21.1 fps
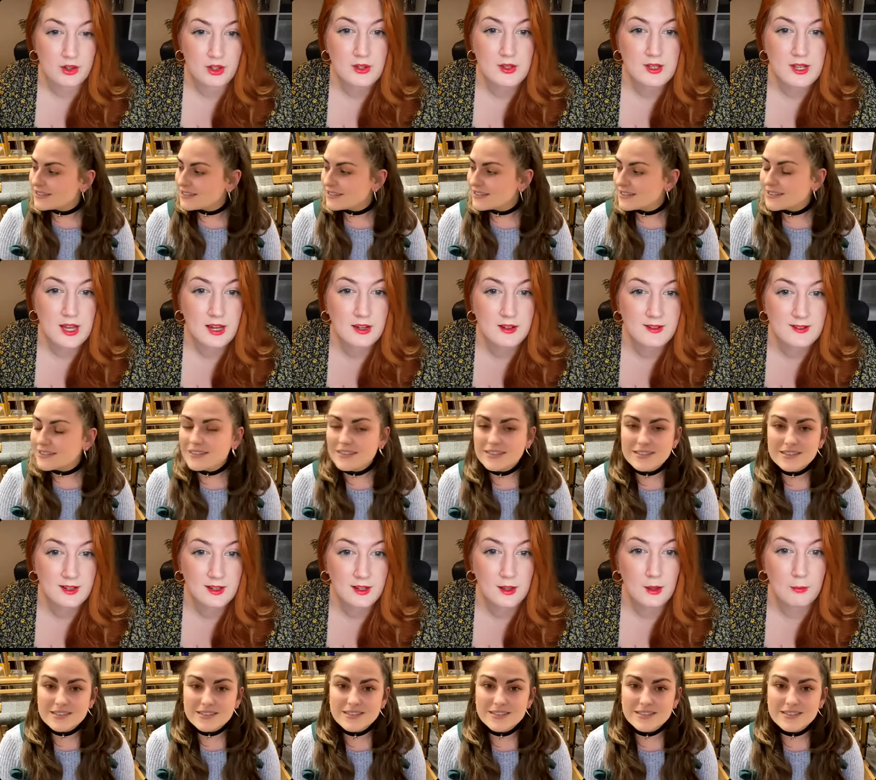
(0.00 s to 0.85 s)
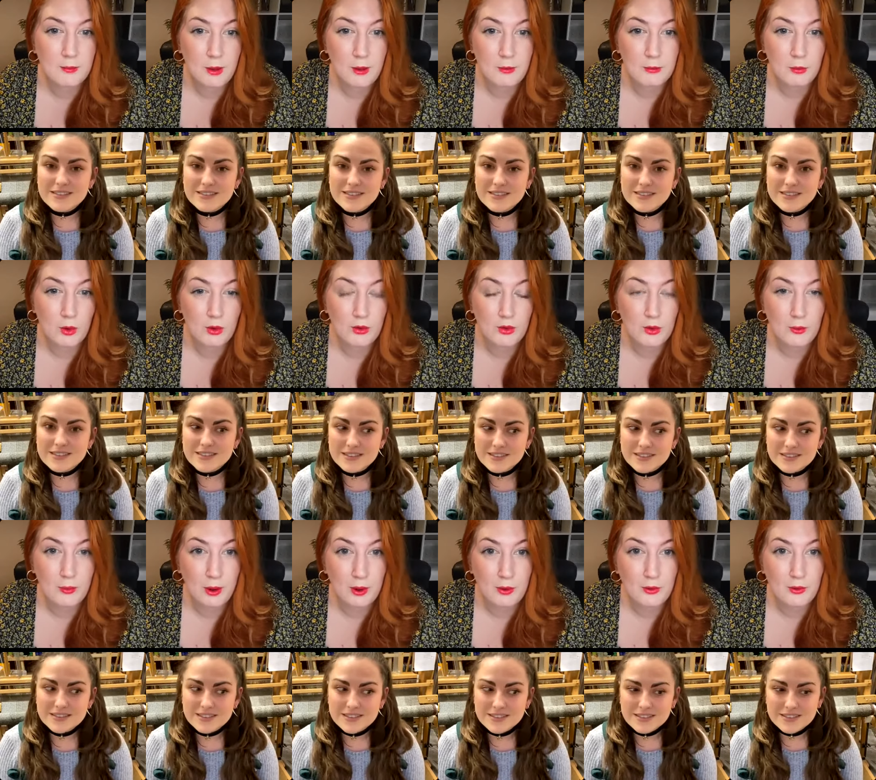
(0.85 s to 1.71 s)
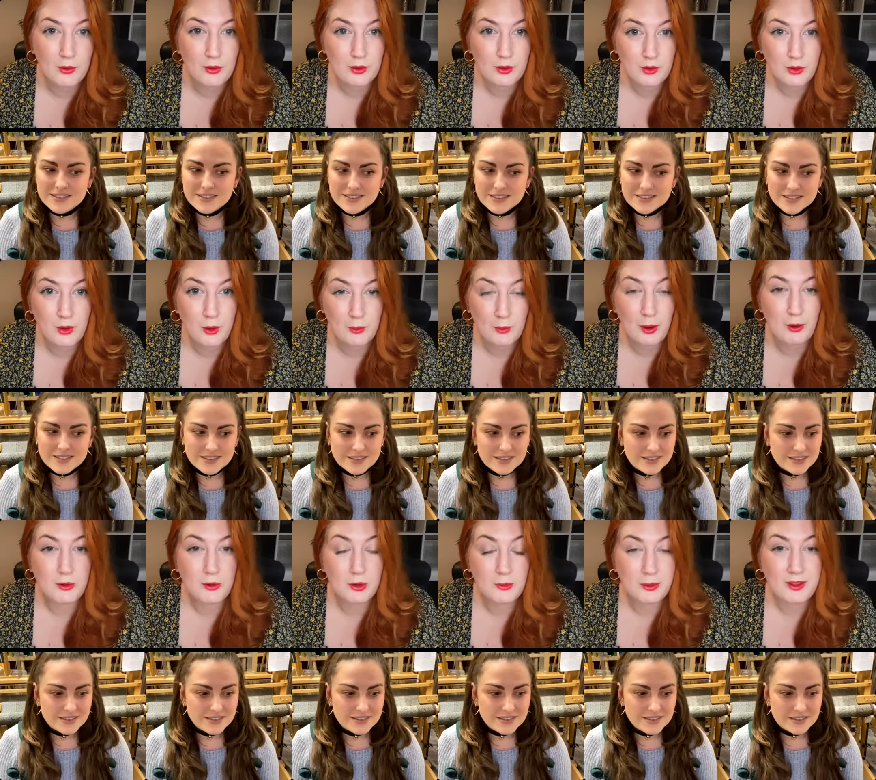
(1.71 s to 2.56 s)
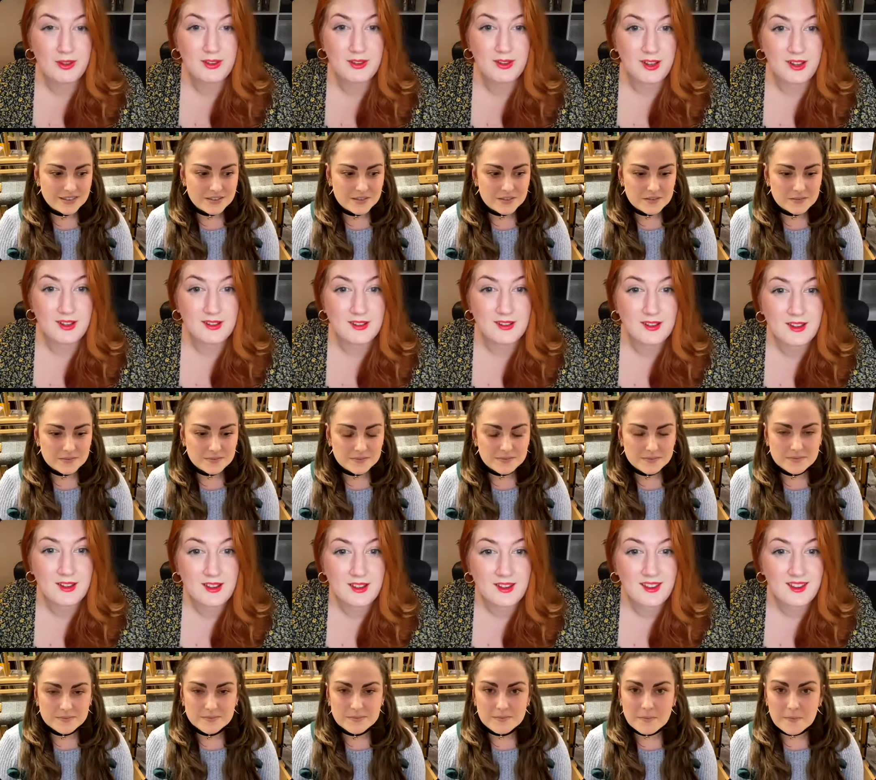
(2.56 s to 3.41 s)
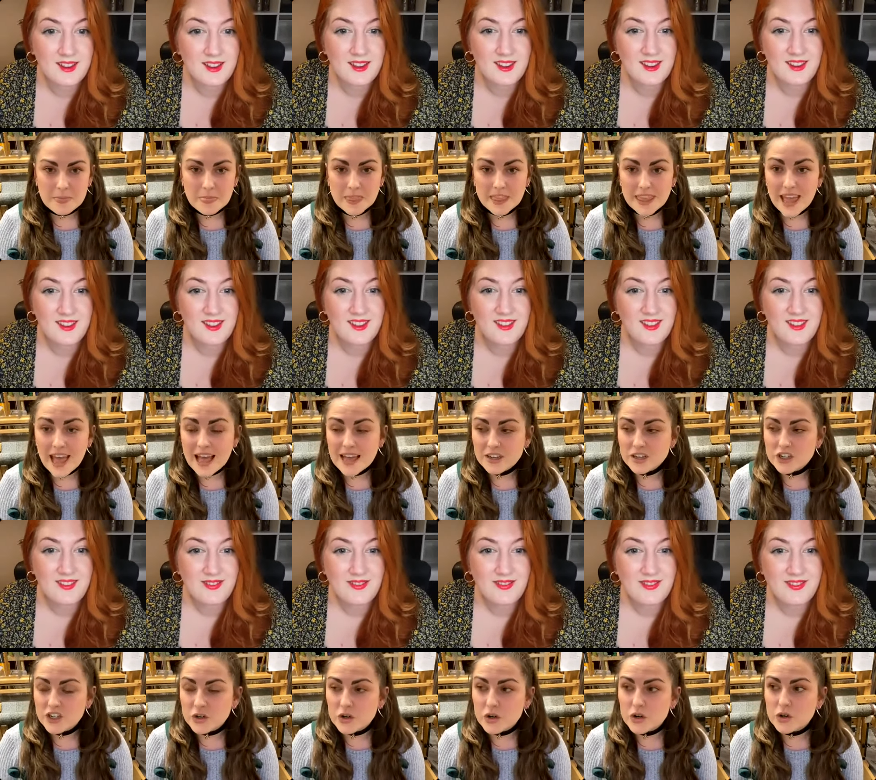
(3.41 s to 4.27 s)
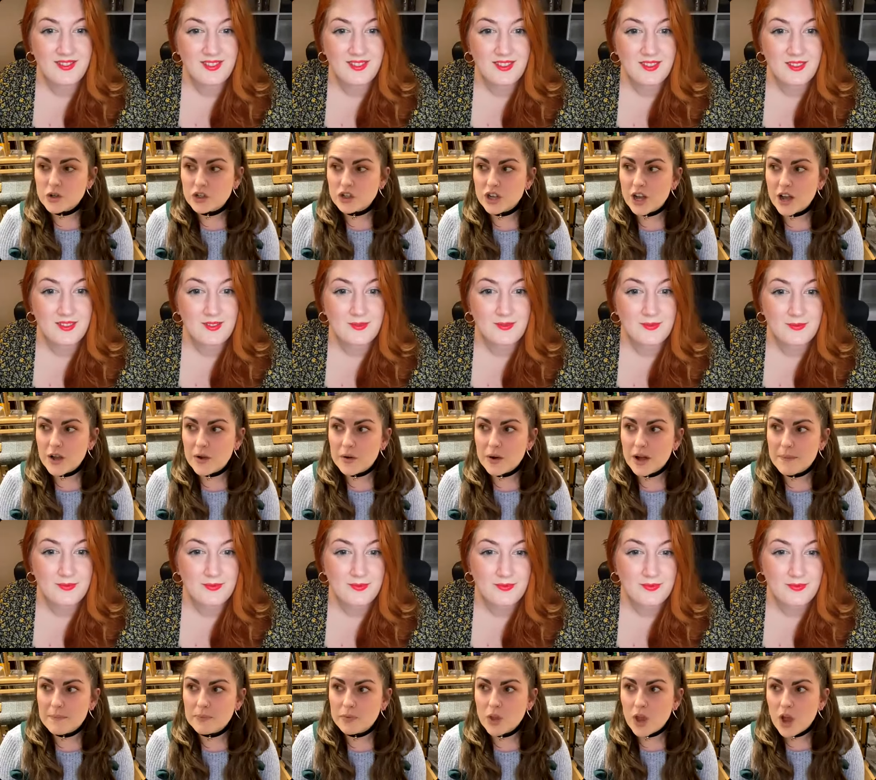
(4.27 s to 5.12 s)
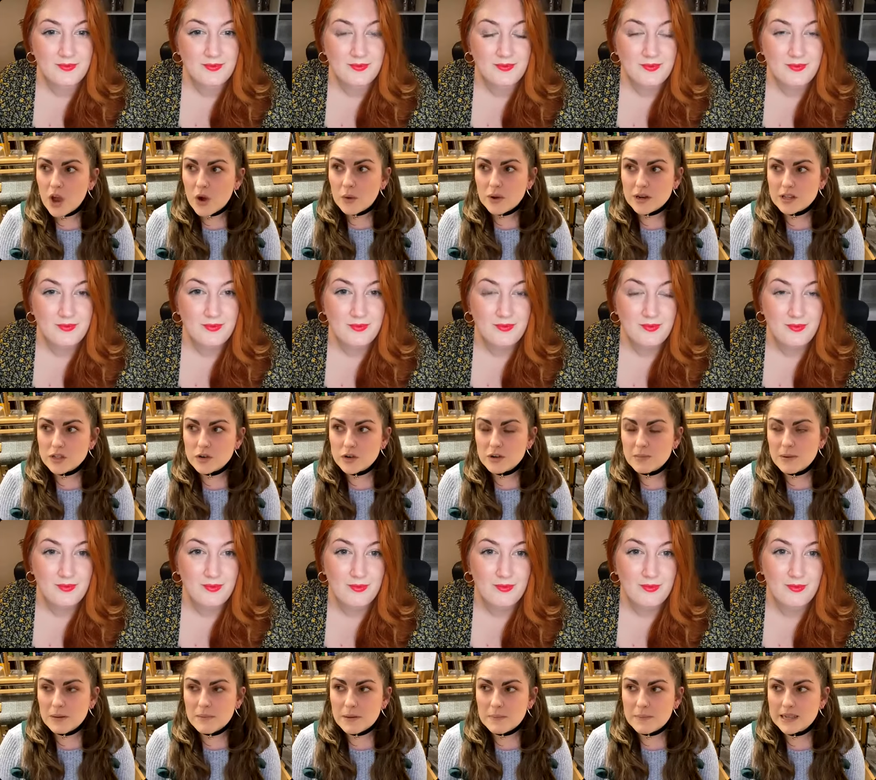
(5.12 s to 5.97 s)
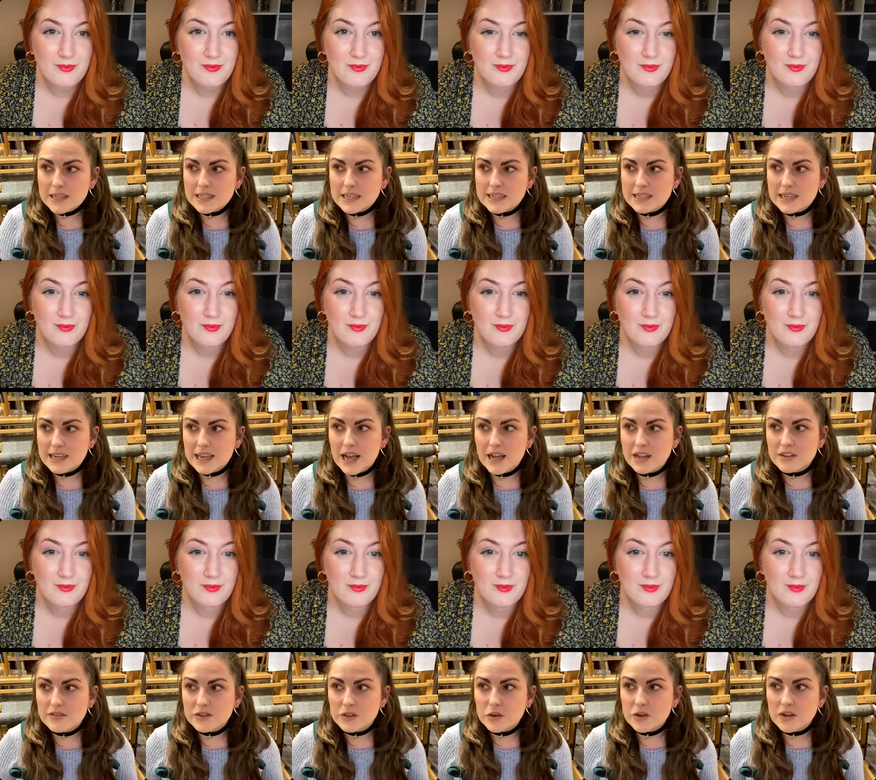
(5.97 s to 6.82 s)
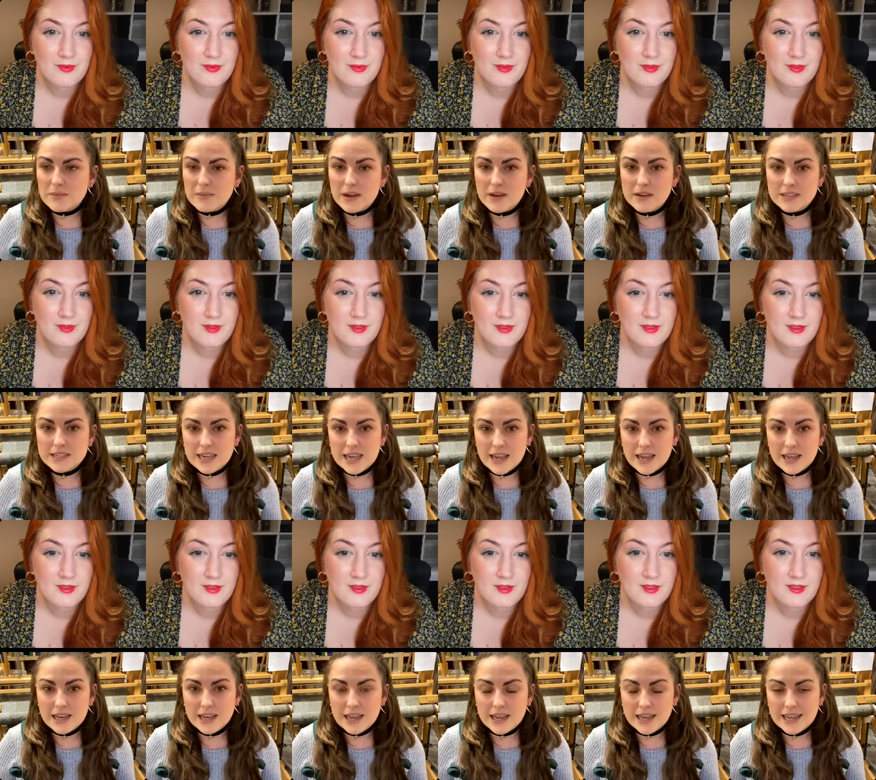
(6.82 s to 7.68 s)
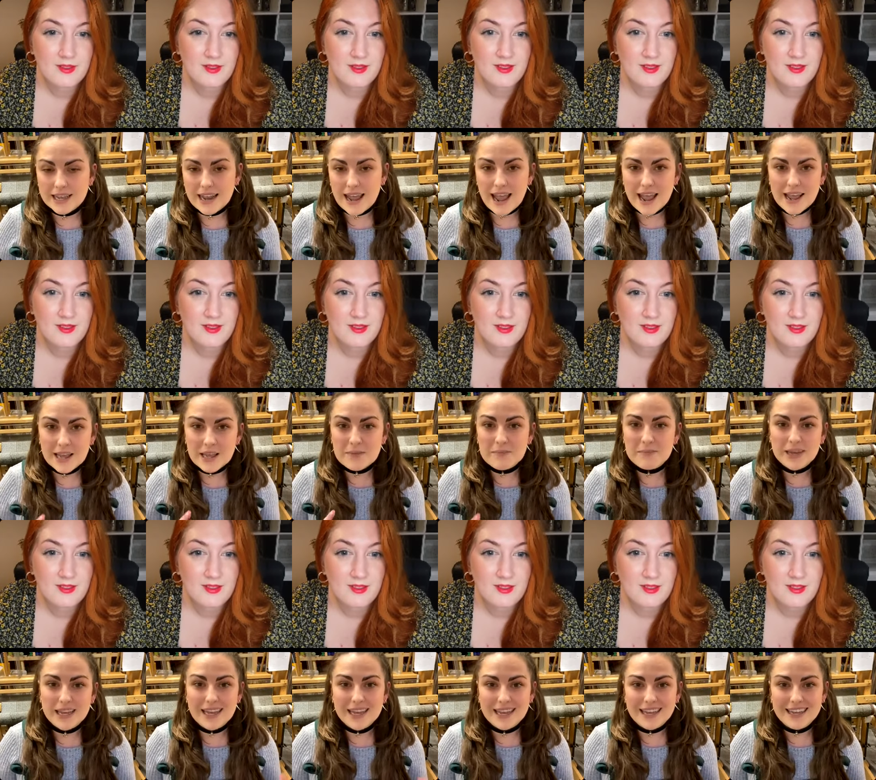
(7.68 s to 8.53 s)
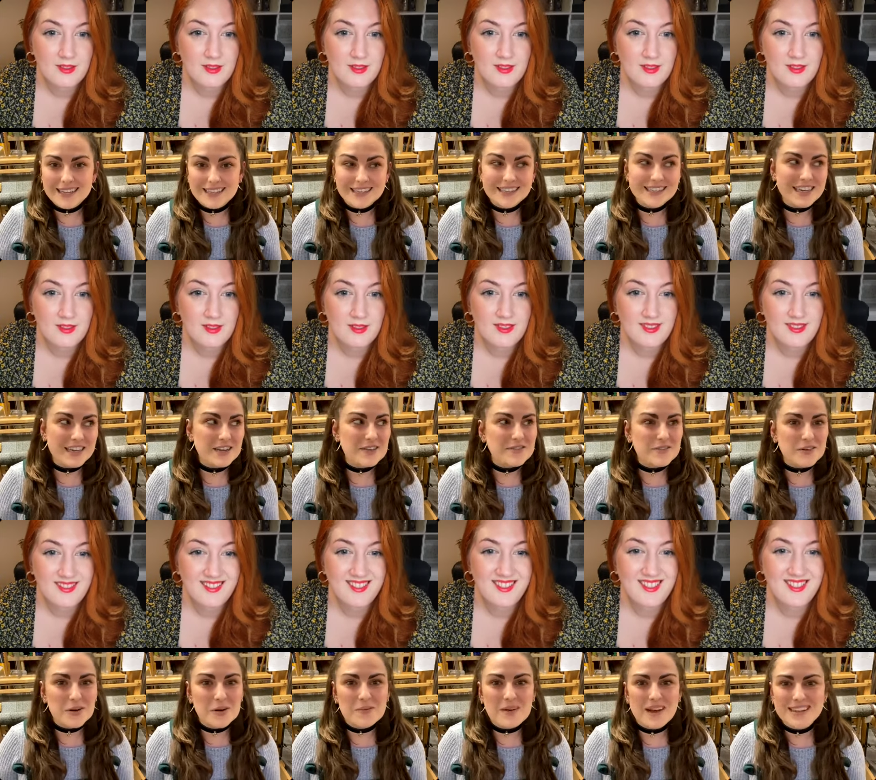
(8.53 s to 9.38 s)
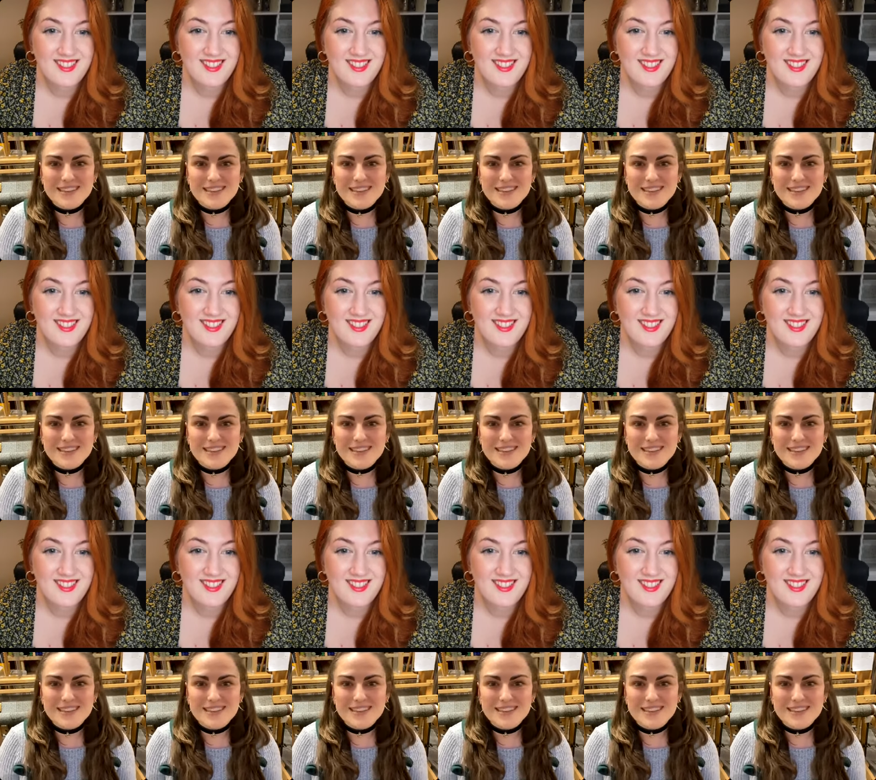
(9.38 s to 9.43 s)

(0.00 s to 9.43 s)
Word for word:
Speaker 1: you tell us a little bit more about about your business?
Speaker 2: Yeah, sure. So um, when I talk about my business, I kind of talk about it in like an A, B, and C format